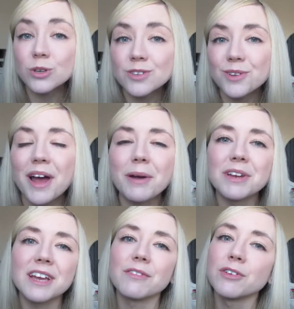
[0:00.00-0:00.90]
Also, I
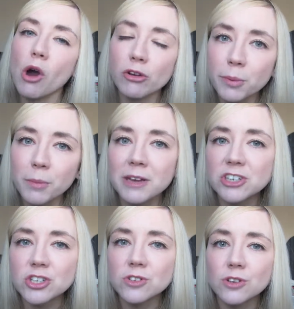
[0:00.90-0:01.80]
want to give an honourable
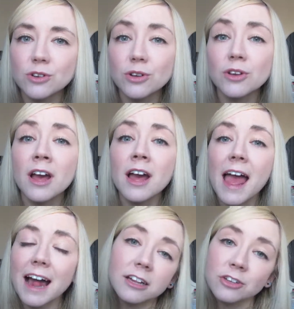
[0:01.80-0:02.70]
mention to
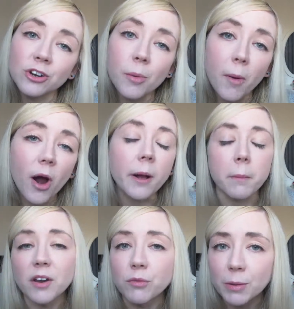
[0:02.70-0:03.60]
Eleanor and Park
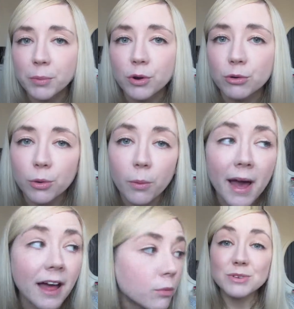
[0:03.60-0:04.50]
by Rainbow Rowell.